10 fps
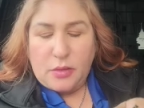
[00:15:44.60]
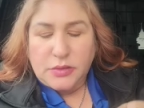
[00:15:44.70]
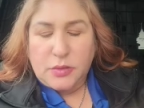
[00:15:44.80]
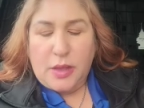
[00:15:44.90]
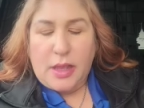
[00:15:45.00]

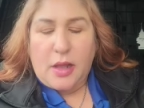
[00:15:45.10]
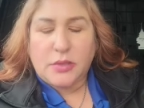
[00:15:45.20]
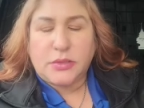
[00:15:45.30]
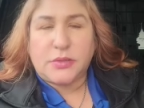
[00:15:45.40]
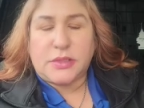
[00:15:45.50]
Also, I
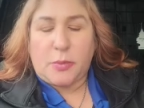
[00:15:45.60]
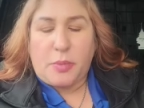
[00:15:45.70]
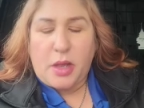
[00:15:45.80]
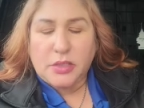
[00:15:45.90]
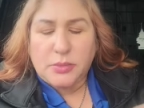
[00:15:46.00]
also sell
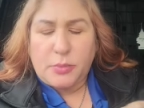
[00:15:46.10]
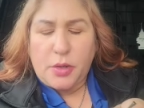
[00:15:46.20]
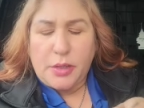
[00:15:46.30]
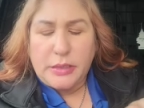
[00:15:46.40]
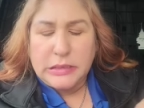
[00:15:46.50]

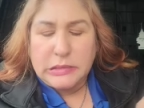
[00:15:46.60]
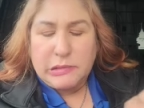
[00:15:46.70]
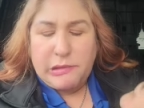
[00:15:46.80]
Poshmark.